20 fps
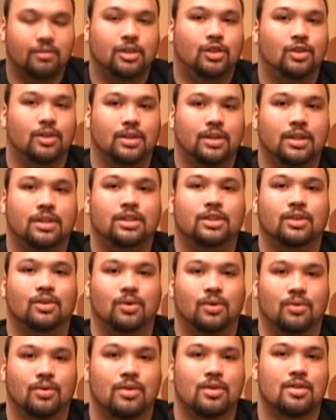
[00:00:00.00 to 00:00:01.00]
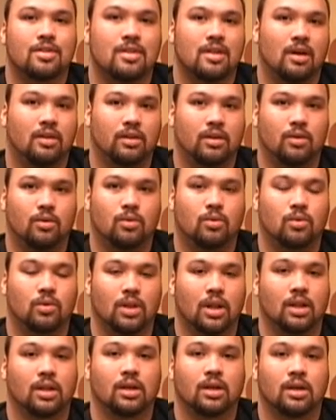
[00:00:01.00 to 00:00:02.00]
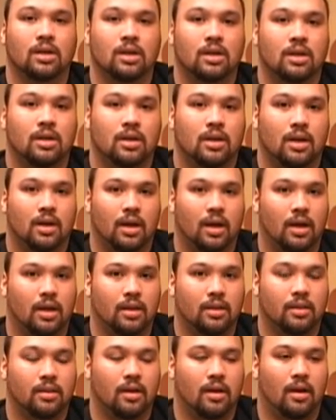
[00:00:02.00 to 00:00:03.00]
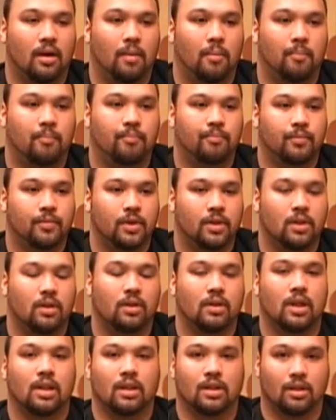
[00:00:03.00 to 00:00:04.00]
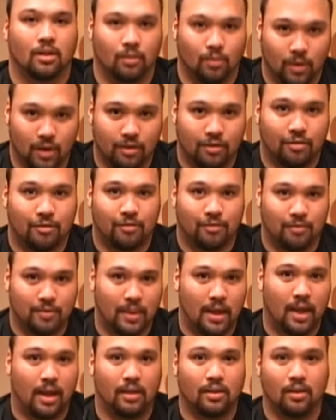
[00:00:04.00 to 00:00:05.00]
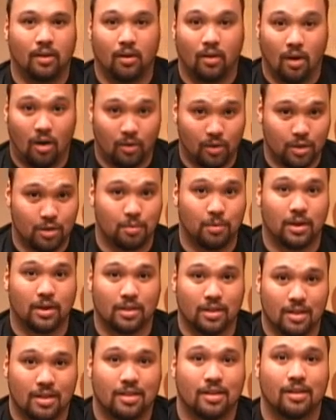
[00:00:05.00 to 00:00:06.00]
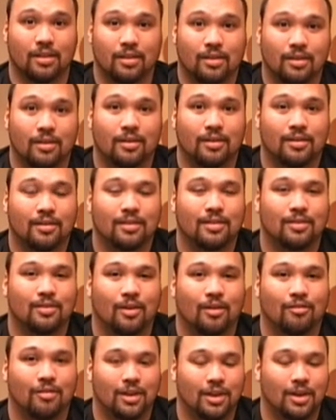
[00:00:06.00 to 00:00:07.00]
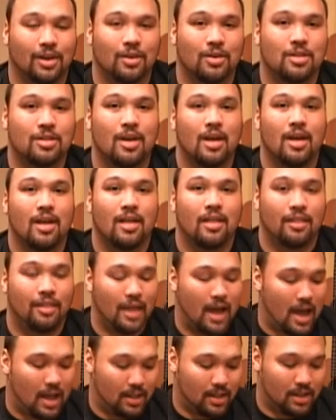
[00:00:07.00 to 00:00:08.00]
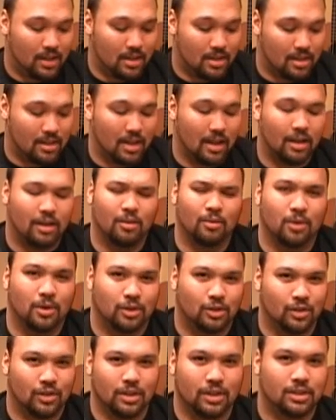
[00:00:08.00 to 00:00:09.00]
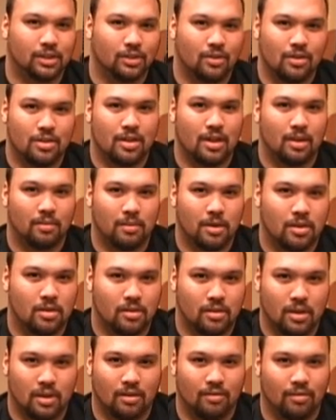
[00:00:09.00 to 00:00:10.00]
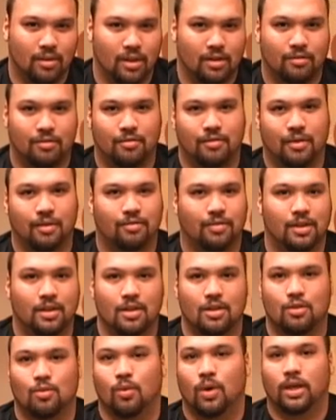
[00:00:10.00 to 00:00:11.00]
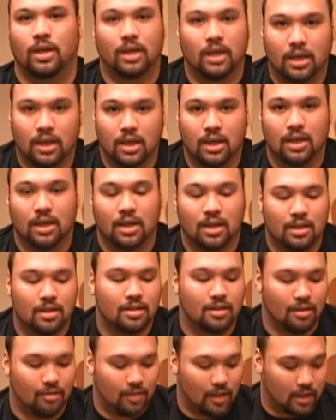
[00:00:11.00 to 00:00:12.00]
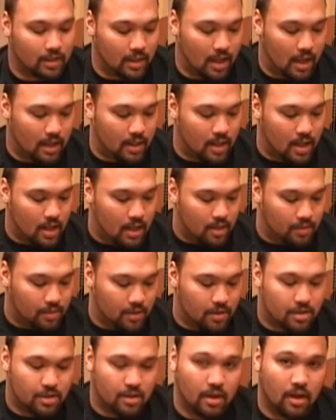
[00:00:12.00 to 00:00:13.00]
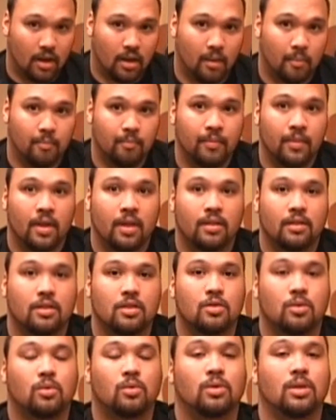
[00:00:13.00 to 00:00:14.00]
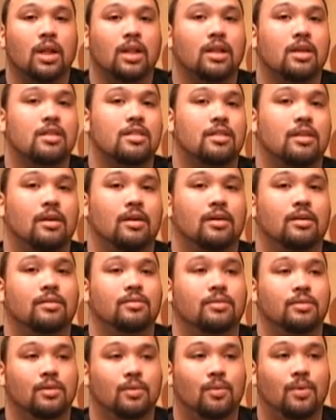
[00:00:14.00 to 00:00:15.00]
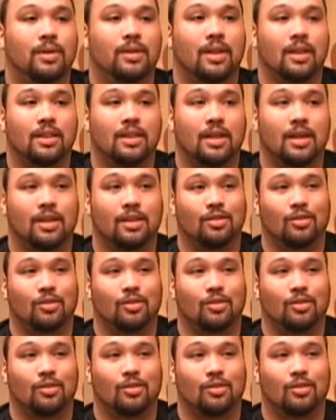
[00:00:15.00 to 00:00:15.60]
traditional sounding ukulele, and you know, that little riff that always brings us into our videos, that is like a real traditional sound. Makes you think of like 50s Waikiki and stuff like that. This ukulele is the one that they